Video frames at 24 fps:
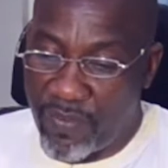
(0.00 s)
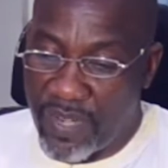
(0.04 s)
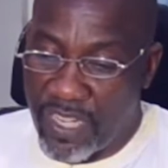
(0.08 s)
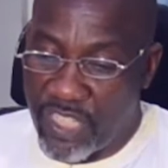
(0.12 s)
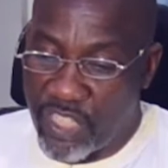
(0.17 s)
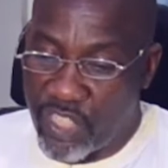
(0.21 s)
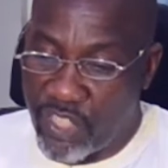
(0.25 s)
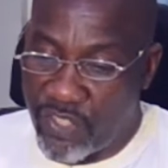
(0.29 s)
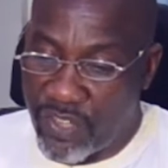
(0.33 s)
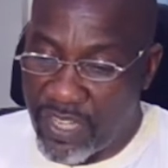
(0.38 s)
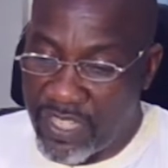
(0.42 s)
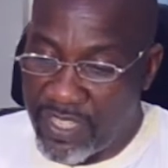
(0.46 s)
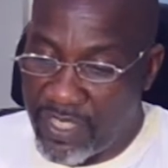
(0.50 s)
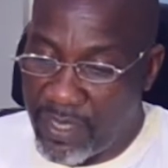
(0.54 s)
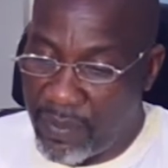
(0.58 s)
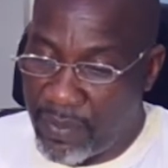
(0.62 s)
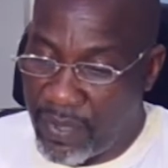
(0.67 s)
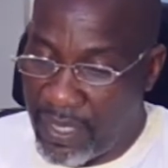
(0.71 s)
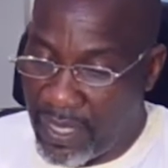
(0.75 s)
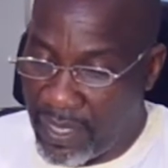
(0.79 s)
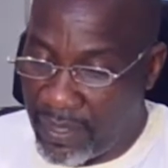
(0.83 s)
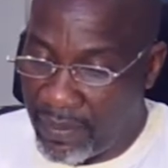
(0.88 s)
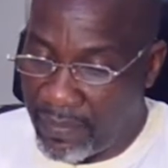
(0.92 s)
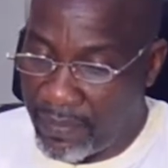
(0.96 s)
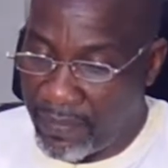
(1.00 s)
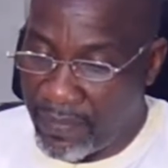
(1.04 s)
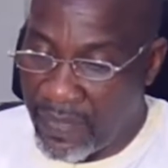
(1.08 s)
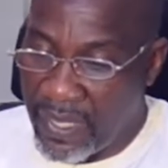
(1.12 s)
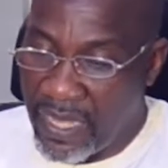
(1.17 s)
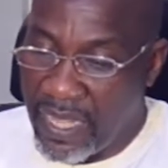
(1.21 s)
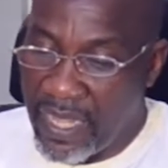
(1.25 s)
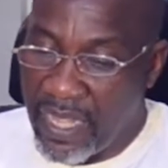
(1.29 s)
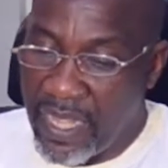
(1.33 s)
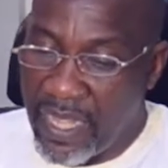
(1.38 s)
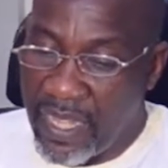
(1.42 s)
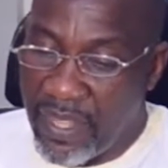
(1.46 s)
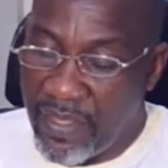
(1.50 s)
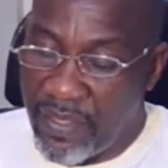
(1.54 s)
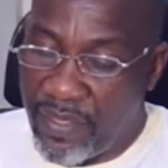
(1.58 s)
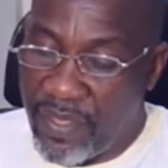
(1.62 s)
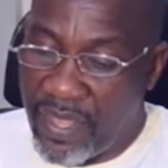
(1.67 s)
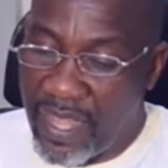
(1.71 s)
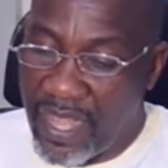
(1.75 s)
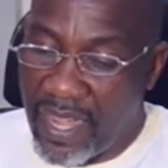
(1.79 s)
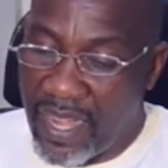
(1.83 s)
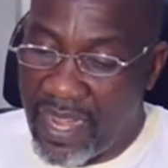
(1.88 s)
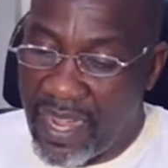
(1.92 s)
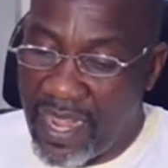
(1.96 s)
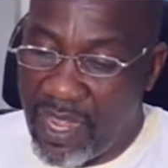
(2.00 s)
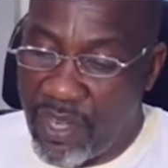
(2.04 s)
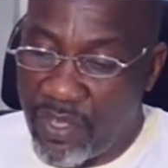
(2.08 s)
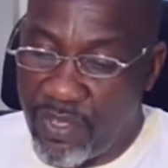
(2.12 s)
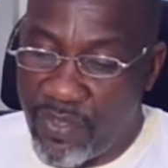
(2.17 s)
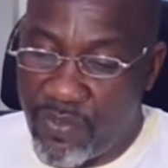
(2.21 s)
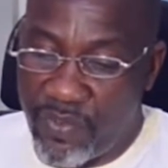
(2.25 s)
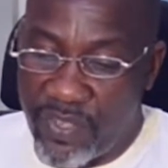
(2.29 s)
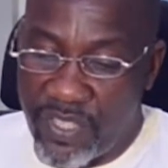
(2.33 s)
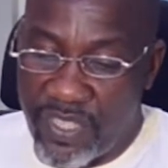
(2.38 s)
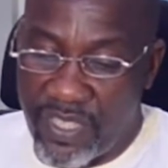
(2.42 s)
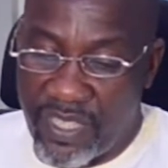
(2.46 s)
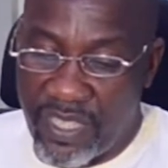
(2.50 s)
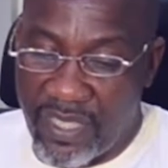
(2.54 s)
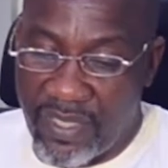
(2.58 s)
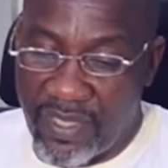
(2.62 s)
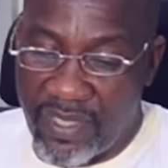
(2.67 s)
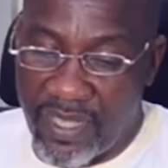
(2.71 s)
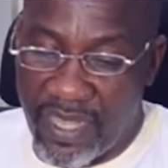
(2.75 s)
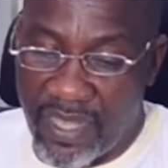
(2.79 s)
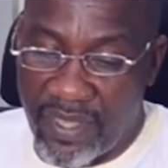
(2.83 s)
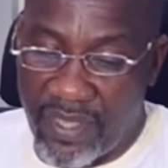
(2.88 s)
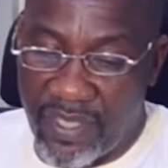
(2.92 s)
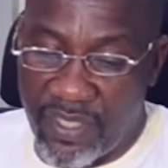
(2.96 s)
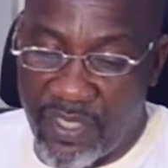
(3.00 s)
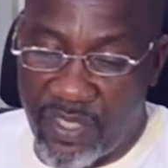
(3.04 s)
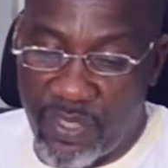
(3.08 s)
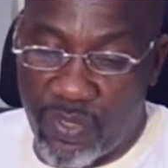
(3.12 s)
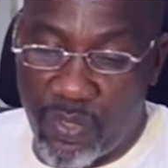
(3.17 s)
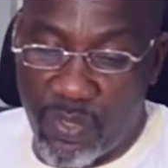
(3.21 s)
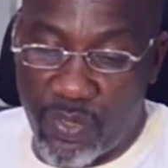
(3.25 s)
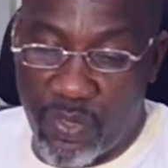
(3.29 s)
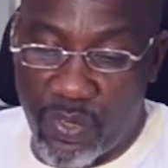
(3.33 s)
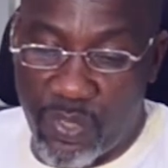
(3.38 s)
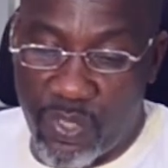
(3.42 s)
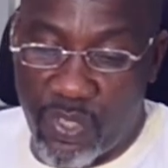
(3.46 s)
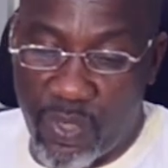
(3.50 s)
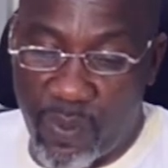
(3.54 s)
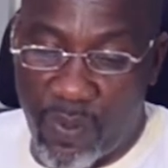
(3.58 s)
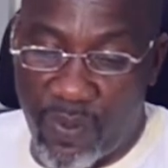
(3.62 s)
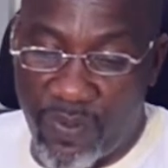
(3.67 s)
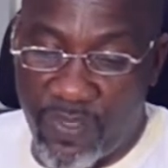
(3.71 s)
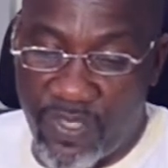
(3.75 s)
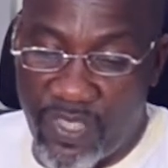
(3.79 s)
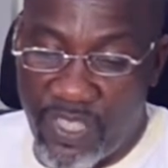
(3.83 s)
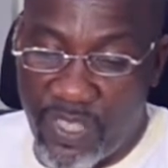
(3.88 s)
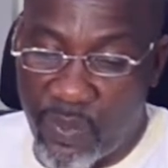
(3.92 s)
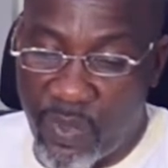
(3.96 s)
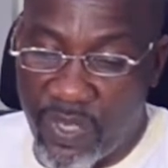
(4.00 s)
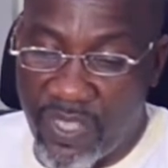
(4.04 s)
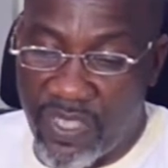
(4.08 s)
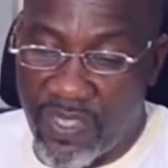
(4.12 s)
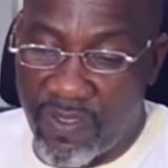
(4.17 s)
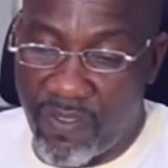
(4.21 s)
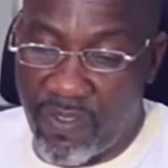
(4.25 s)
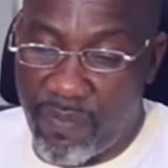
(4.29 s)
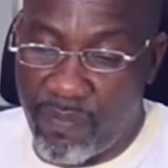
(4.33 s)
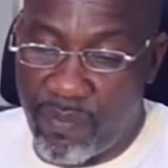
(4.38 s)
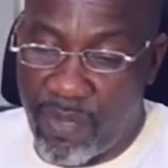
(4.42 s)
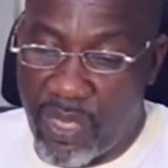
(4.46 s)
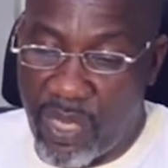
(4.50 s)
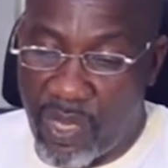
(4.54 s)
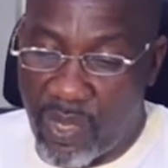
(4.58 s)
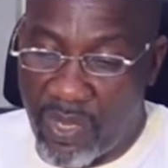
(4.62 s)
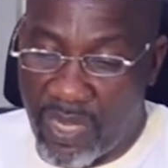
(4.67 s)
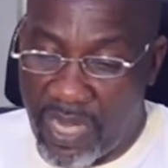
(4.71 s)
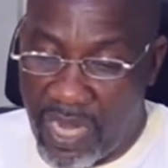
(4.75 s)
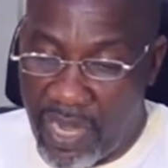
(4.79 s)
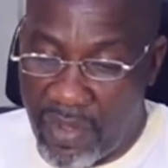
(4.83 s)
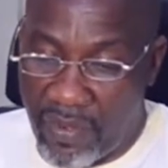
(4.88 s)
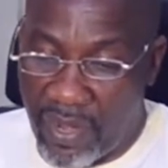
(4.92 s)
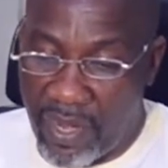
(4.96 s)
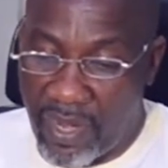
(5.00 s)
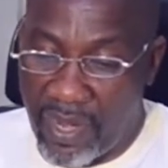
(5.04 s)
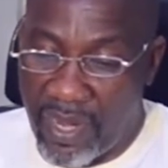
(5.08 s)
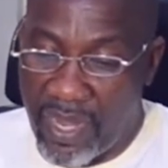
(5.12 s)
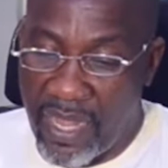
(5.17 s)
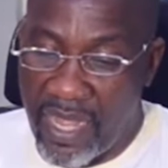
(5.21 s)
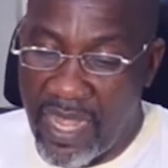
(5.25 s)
Nigeria, CBN. The account receipted the total sum of 6.7 billion naira,